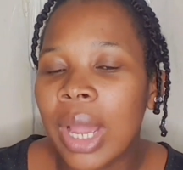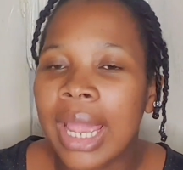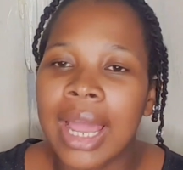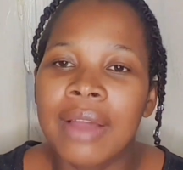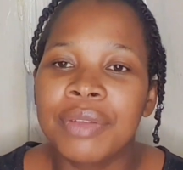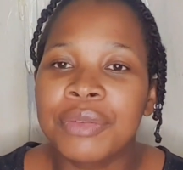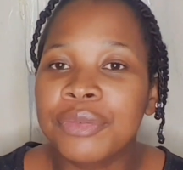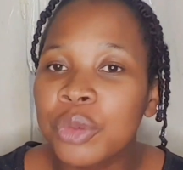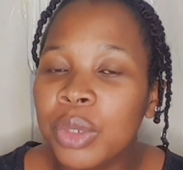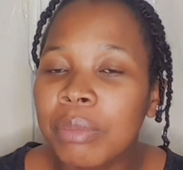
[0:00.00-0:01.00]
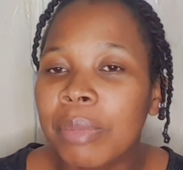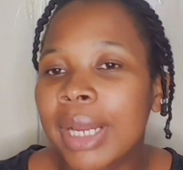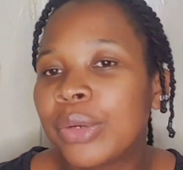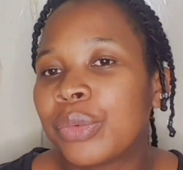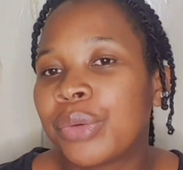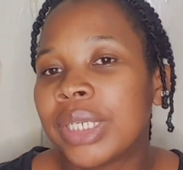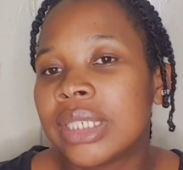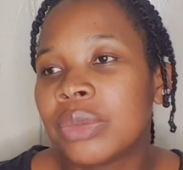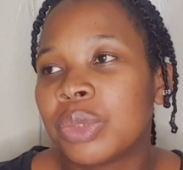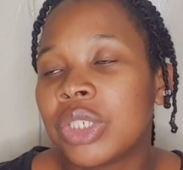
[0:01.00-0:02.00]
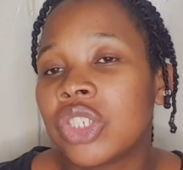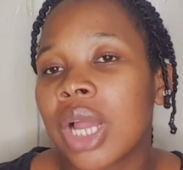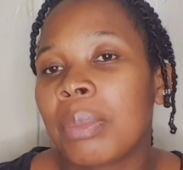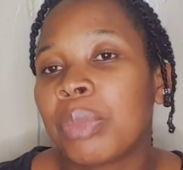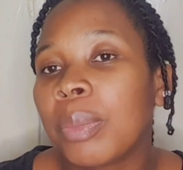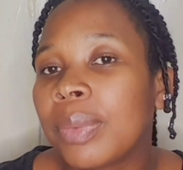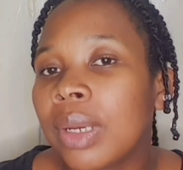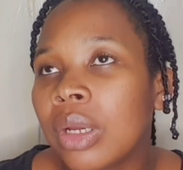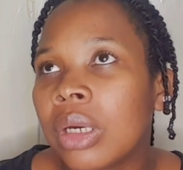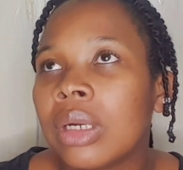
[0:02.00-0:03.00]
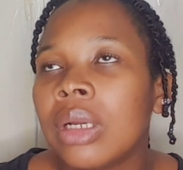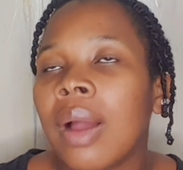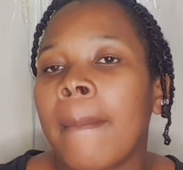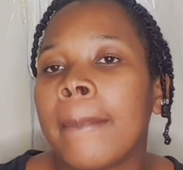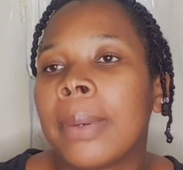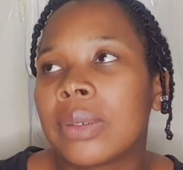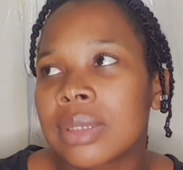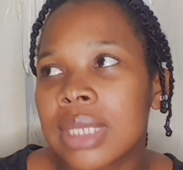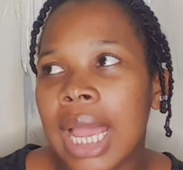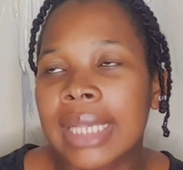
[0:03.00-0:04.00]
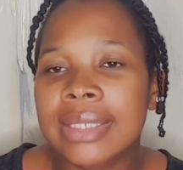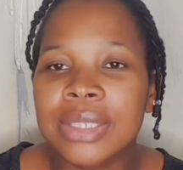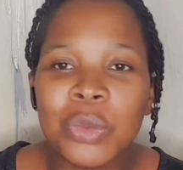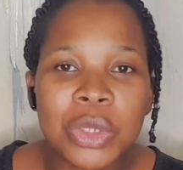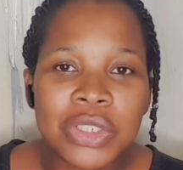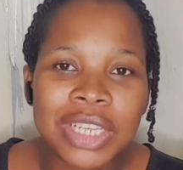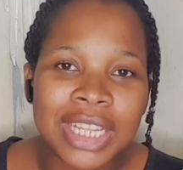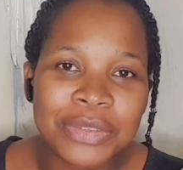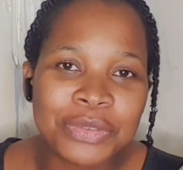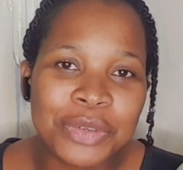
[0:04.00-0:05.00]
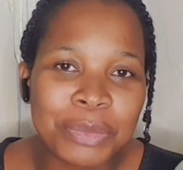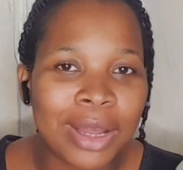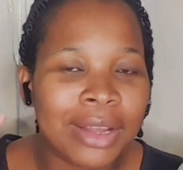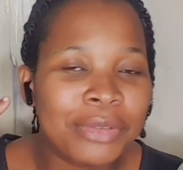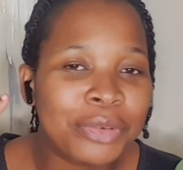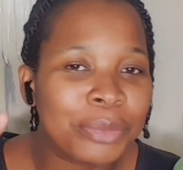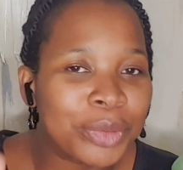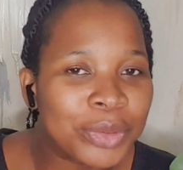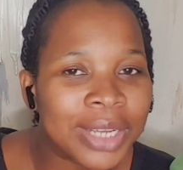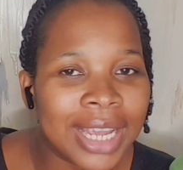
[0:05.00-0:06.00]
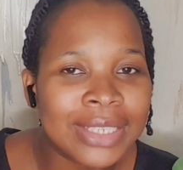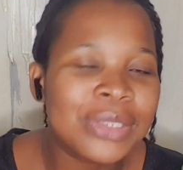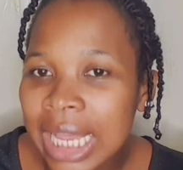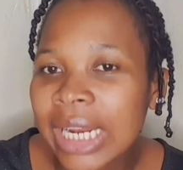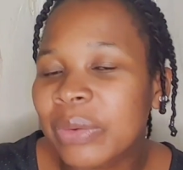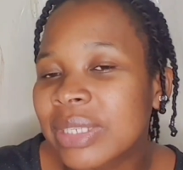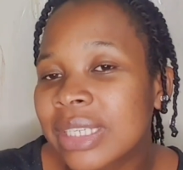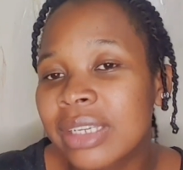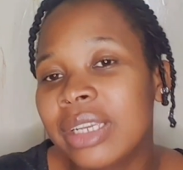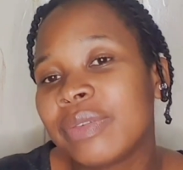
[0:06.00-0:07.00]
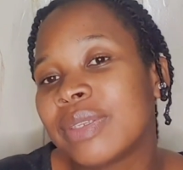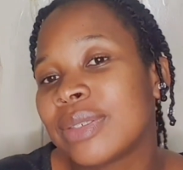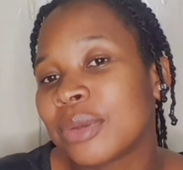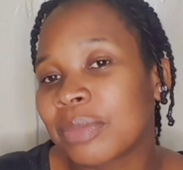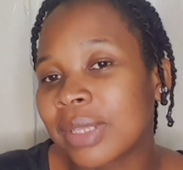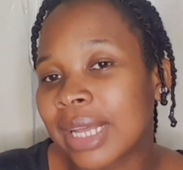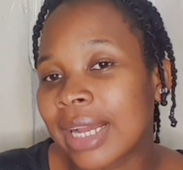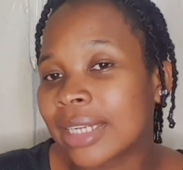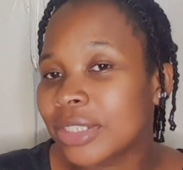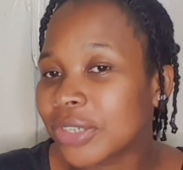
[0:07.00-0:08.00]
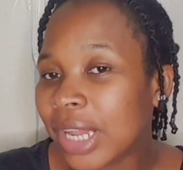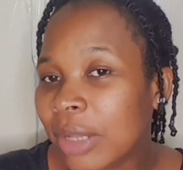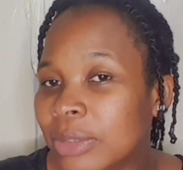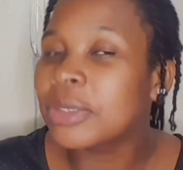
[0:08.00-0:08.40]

i have a few in mind already which are popular but I still want to get the feedback from you guys and I'll see if it's something I can try out.